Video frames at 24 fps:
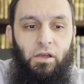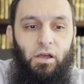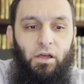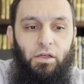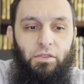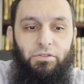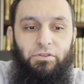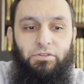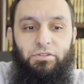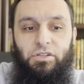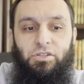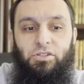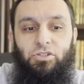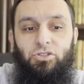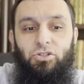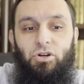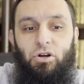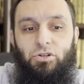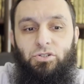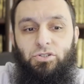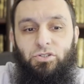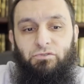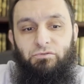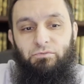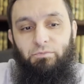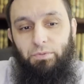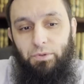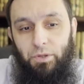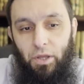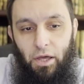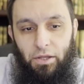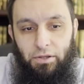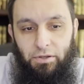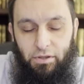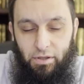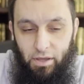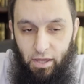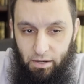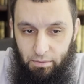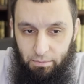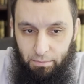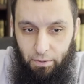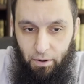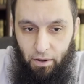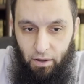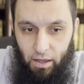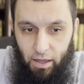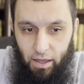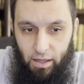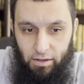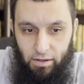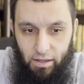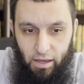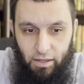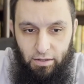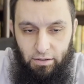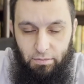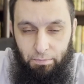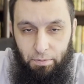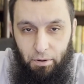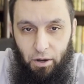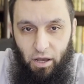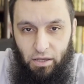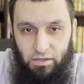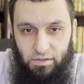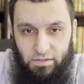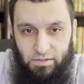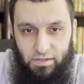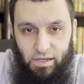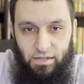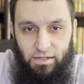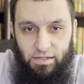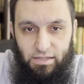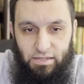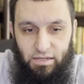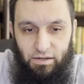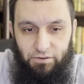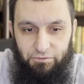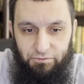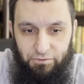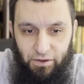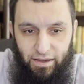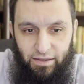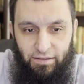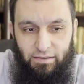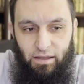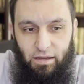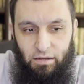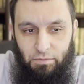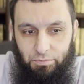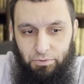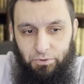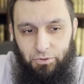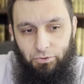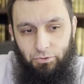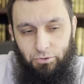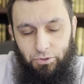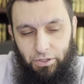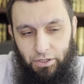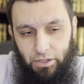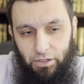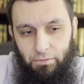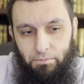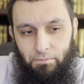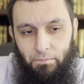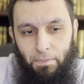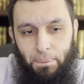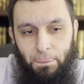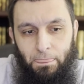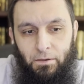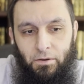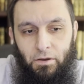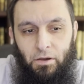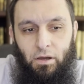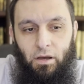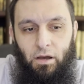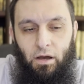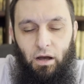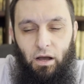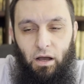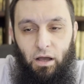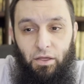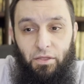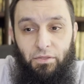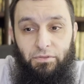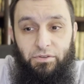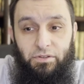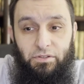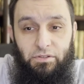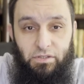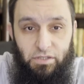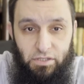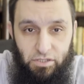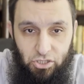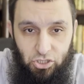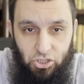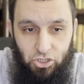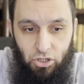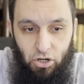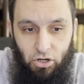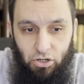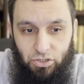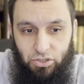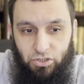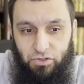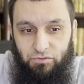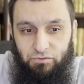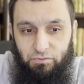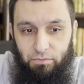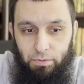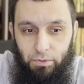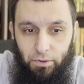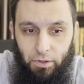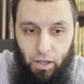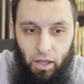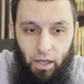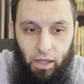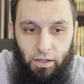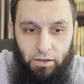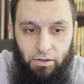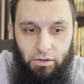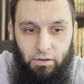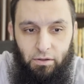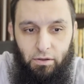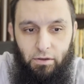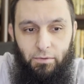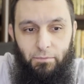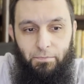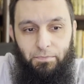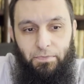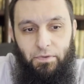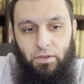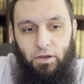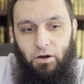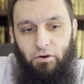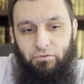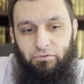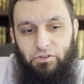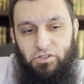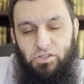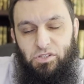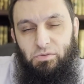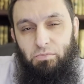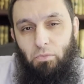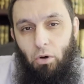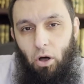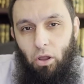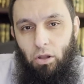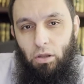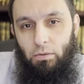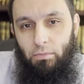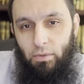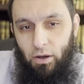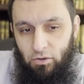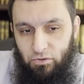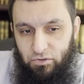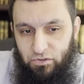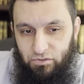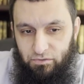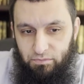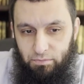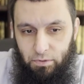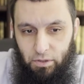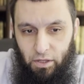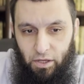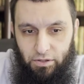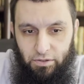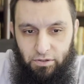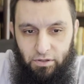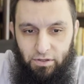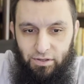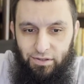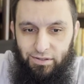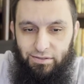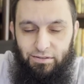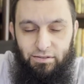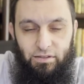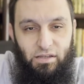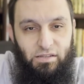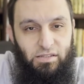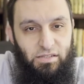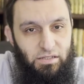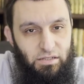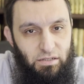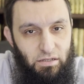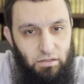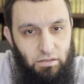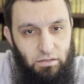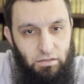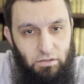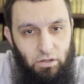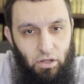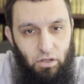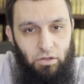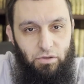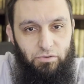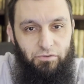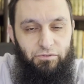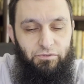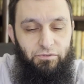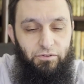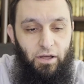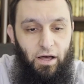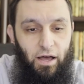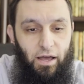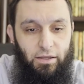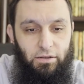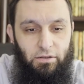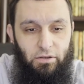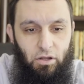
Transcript: The discharge of blood and pus and its effect on purity. The discharge of blood, of a small amount of blood, doesn't nullify